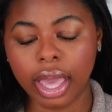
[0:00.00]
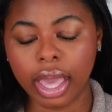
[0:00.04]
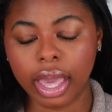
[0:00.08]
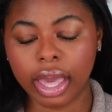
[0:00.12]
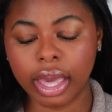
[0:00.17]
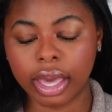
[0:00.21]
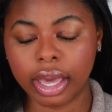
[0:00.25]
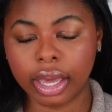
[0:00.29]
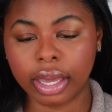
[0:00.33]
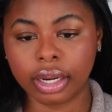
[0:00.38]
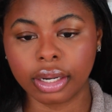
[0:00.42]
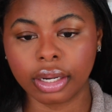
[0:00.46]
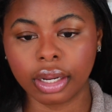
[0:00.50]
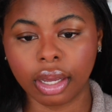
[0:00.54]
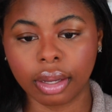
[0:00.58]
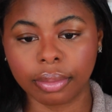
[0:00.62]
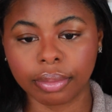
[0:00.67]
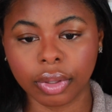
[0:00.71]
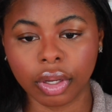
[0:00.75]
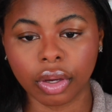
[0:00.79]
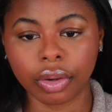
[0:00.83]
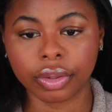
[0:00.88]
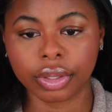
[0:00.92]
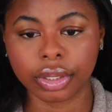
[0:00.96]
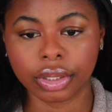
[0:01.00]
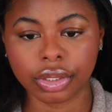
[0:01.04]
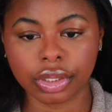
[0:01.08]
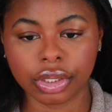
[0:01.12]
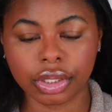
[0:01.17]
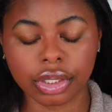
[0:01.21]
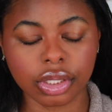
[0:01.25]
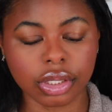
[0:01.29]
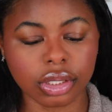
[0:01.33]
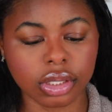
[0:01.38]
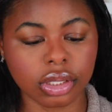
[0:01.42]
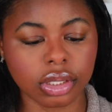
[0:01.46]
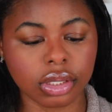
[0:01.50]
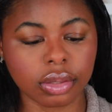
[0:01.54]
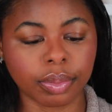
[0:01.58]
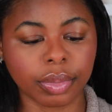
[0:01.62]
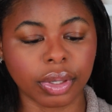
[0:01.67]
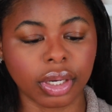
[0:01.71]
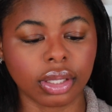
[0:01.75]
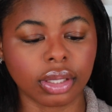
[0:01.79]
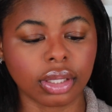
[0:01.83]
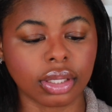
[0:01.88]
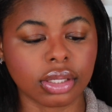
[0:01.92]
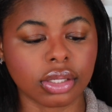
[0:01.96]
And I'm going to just
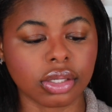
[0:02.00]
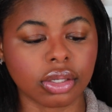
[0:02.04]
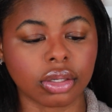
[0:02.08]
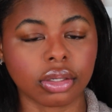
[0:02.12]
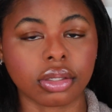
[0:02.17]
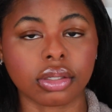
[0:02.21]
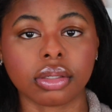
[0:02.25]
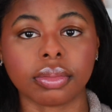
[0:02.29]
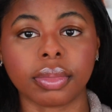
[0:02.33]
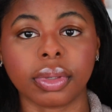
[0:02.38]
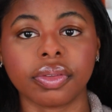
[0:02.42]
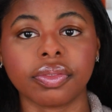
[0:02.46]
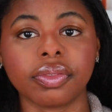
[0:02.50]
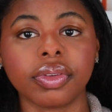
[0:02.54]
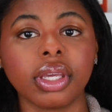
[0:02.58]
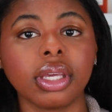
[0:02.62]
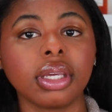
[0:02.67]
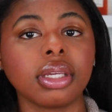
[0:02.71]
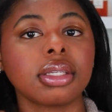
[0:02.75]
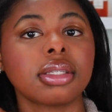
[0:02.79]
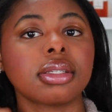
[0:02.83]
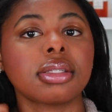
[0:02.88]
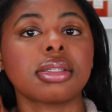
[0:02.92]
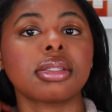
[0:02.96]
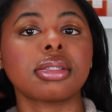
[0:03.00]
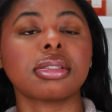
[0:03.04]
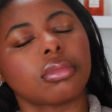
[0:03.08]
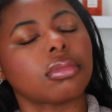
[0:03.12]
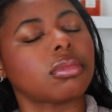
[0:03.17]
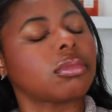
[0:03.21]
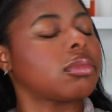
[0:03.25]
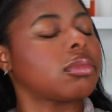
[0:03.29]
spray this onto my face.